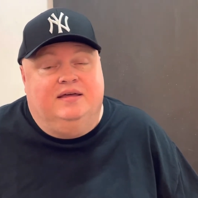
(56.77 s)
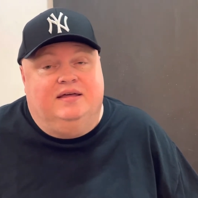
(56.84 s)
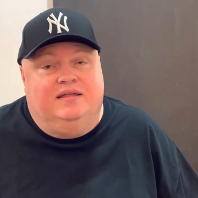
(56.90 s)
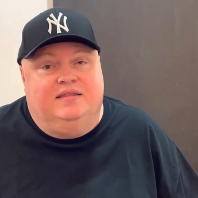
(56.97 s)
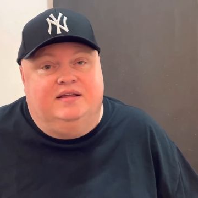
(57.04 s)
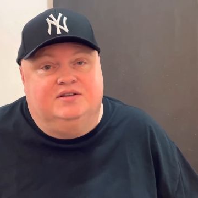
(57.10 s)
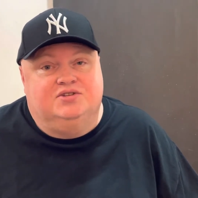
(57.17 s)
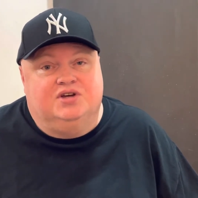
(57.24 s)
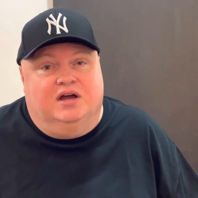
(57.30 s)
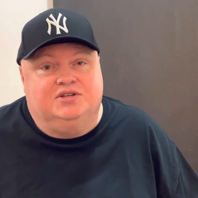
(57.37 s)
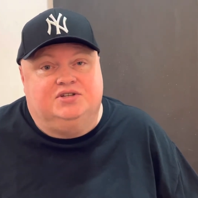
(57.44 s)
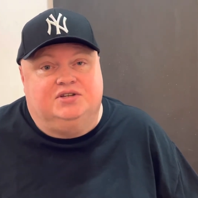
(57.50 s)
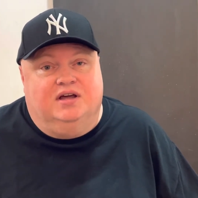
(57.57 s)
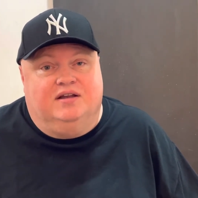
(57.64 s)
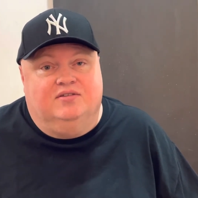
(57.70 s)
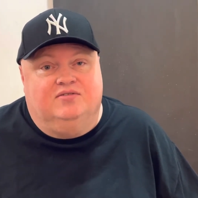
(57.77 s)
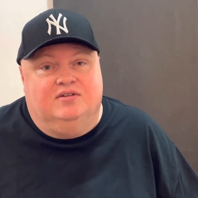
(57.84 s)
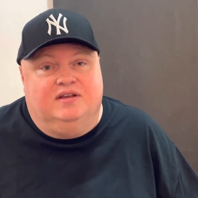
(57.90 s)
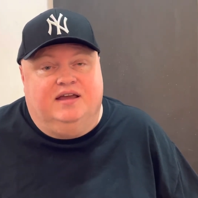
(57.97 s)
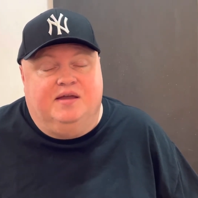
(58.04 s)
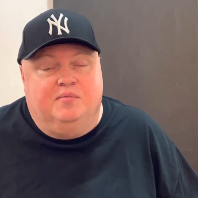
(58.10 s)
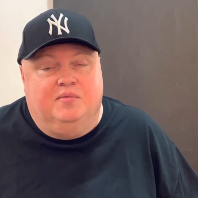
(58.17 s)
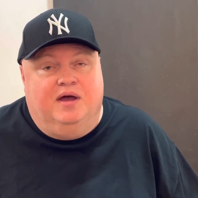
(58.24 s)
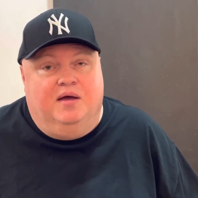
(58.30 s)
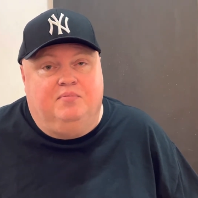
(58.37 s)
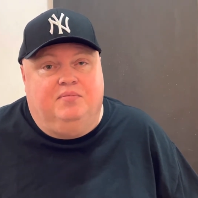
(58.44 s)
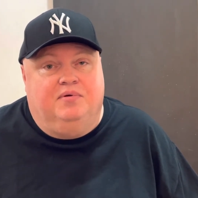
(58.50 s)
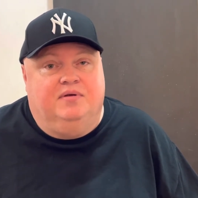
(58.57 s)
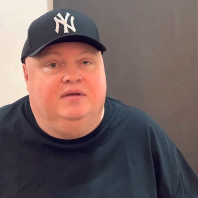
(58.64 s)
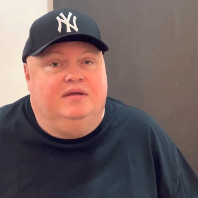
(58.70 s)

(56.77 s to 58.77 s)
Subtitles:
and then Josh Donaldson came up,